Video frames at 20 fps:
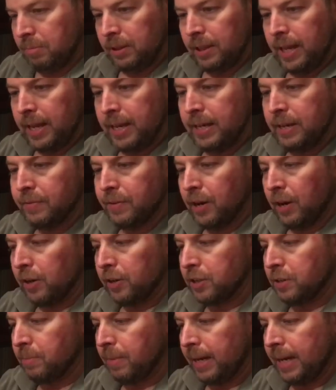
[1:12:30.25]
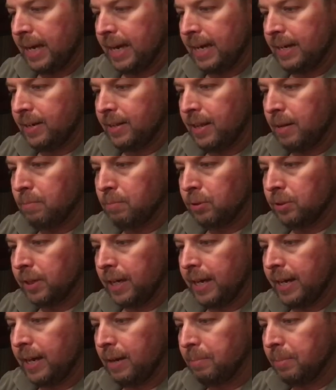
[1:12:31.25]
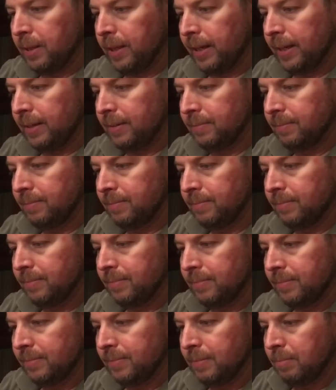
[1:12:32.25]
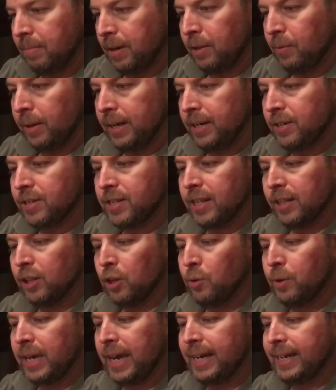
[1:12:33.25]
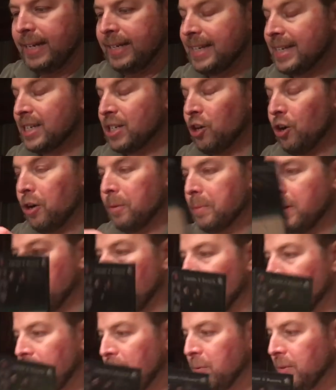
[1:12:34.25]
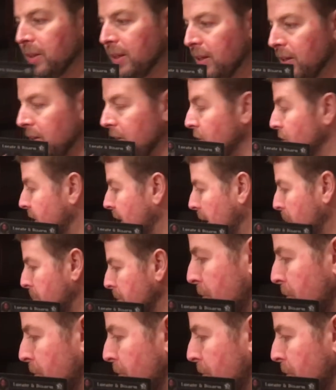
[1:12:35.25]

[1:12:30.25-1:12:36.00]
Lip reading: plenty of cards in my hand that Bull cannot play. By the way, here's the locate and disarm card. I really could have used that